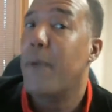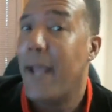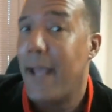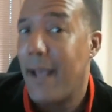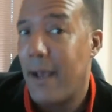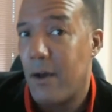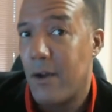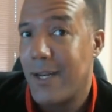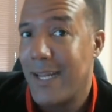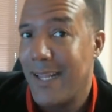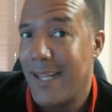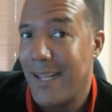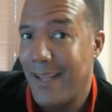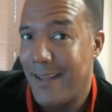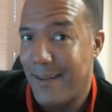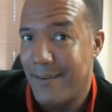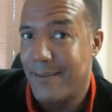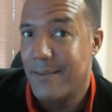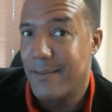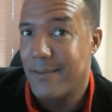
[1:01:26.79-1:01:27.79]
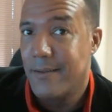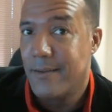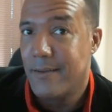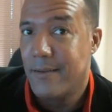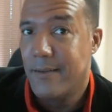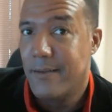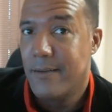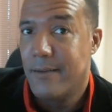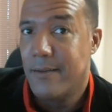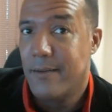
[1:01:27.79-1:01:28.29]
payout in the end.
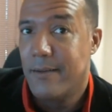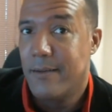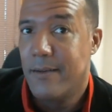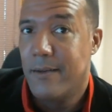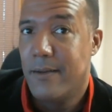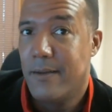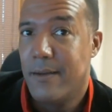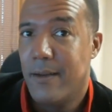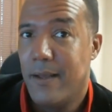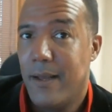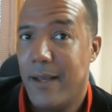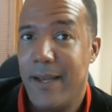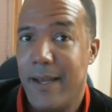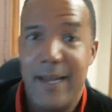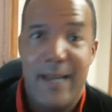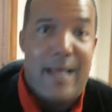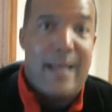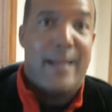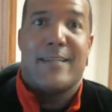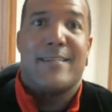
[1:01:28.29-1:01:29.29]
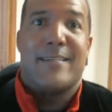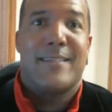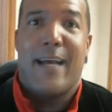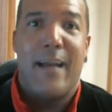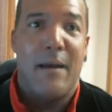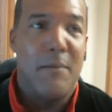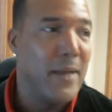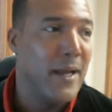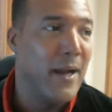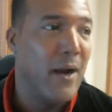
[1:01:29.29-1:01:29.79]
And then that
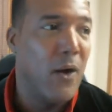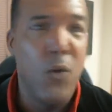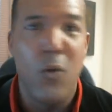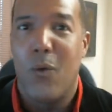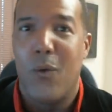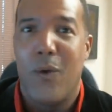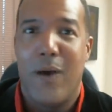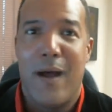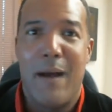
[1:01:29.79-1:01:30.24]
excite I'm like, oh,